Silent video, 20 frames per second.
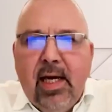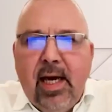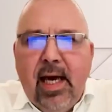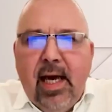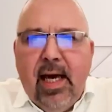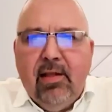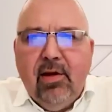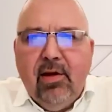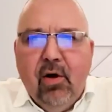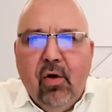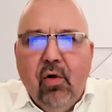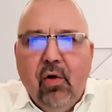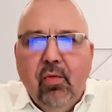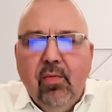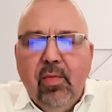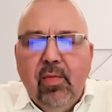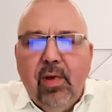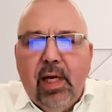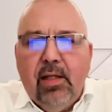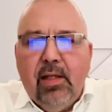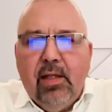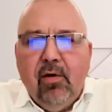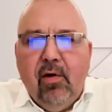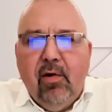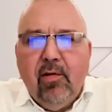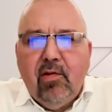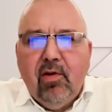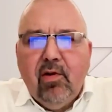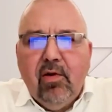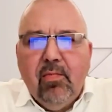at home and
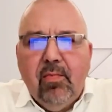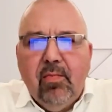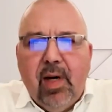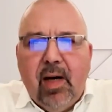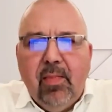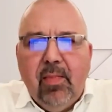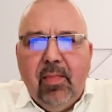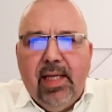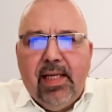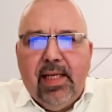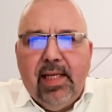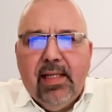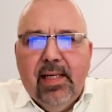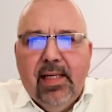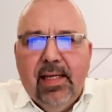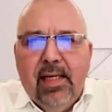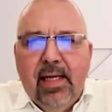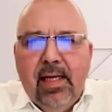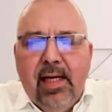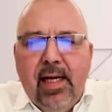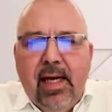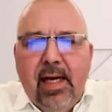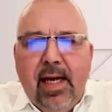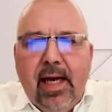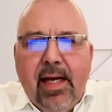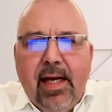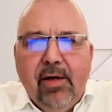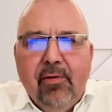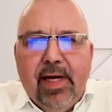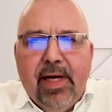also public,
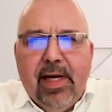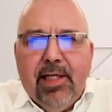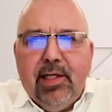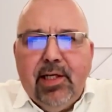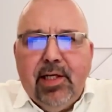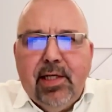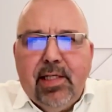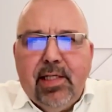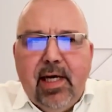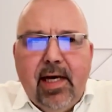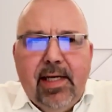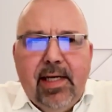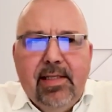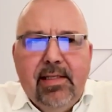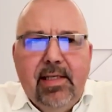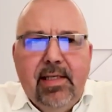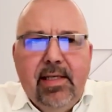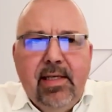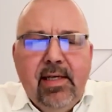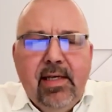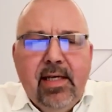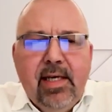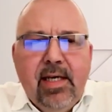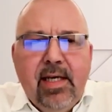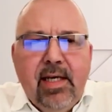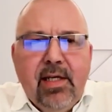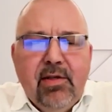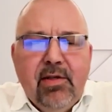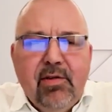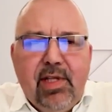and range anxiety.
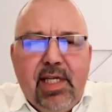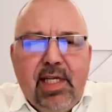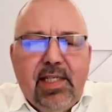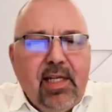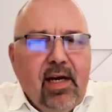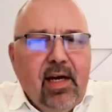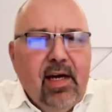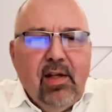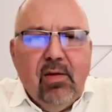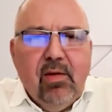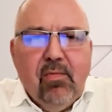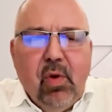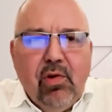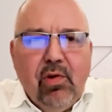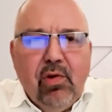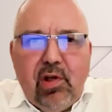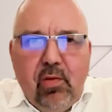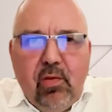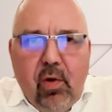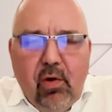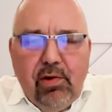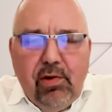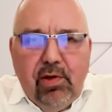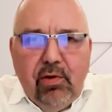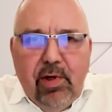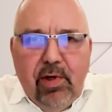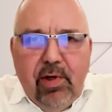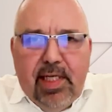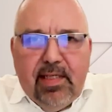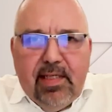Mm-hmm. So these are the most
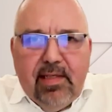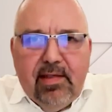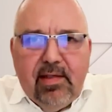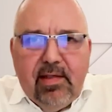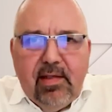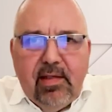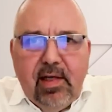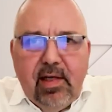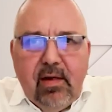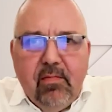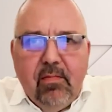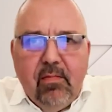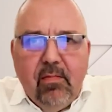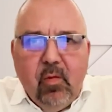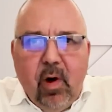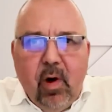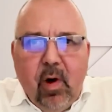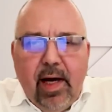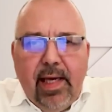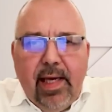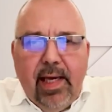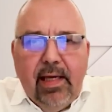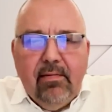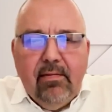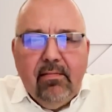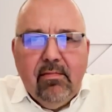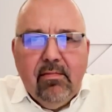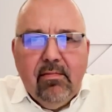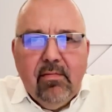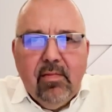quoted reasons why
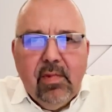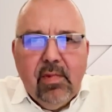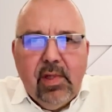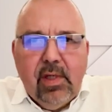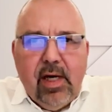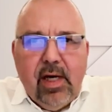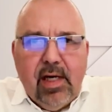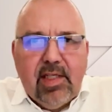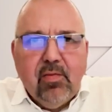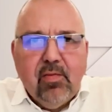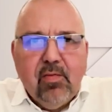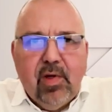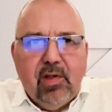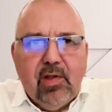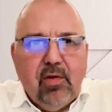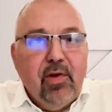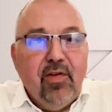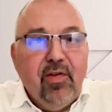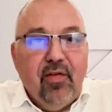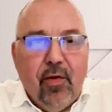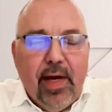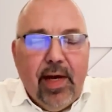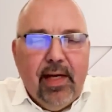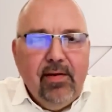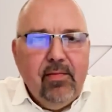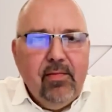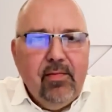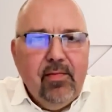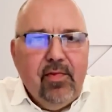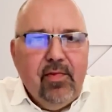customers
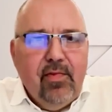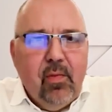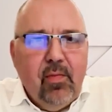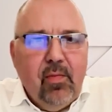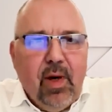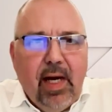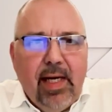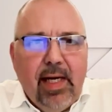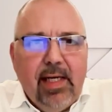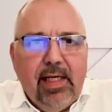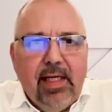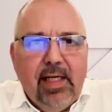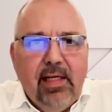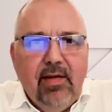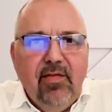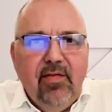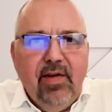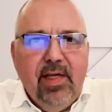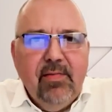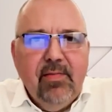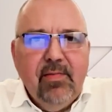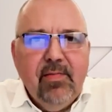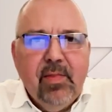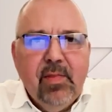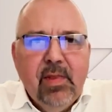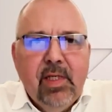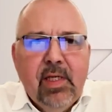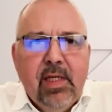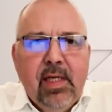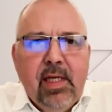refrain from buying an EV.
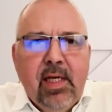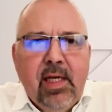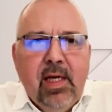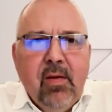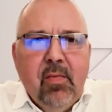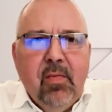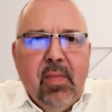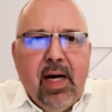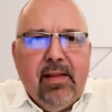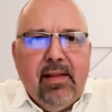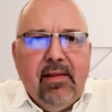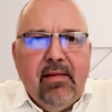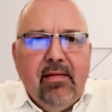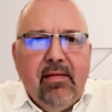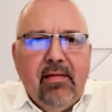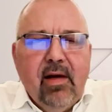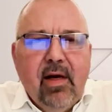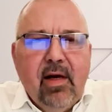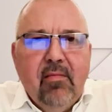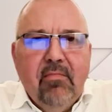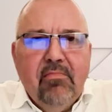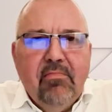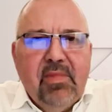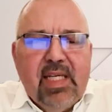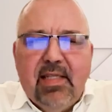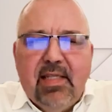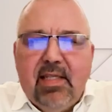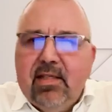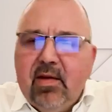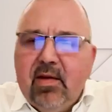But
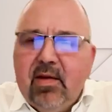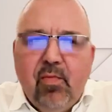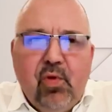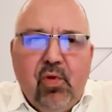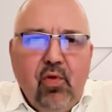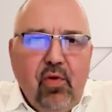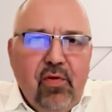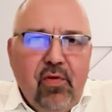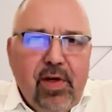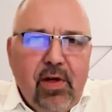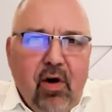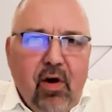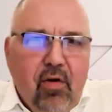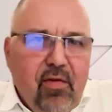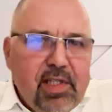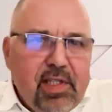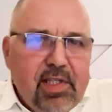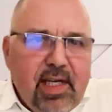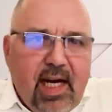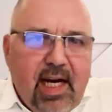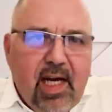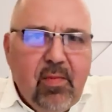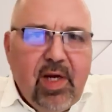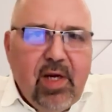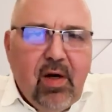this is improving over time